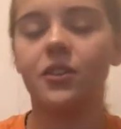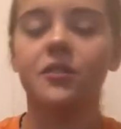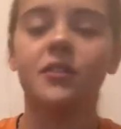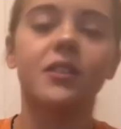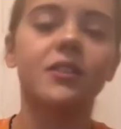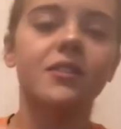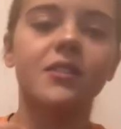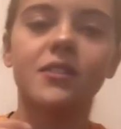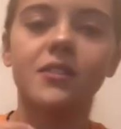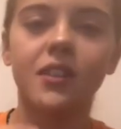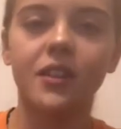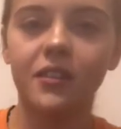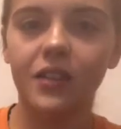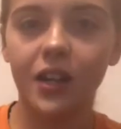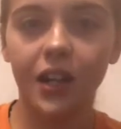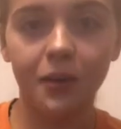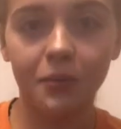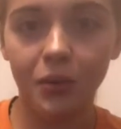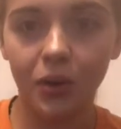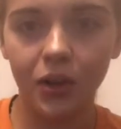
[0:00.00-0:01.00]
This is nothing I
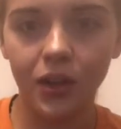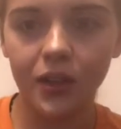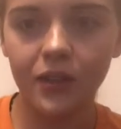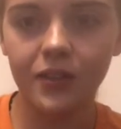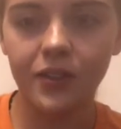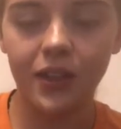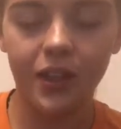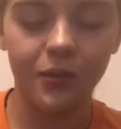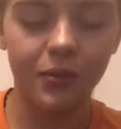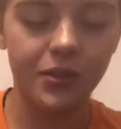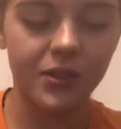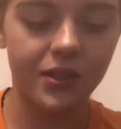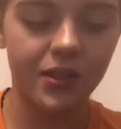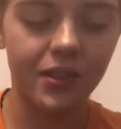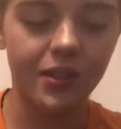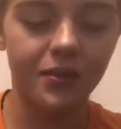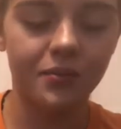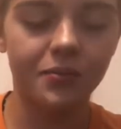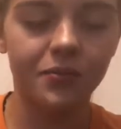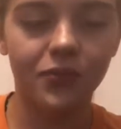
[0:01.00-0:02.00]
bought that was
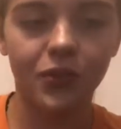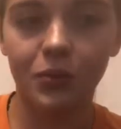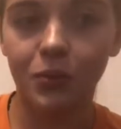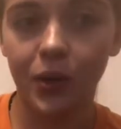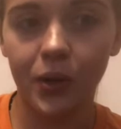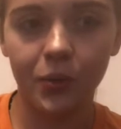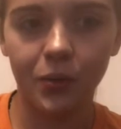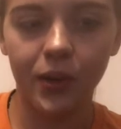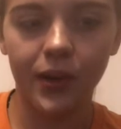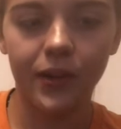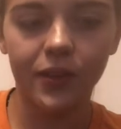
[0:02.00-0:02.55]
from Wet n Wild.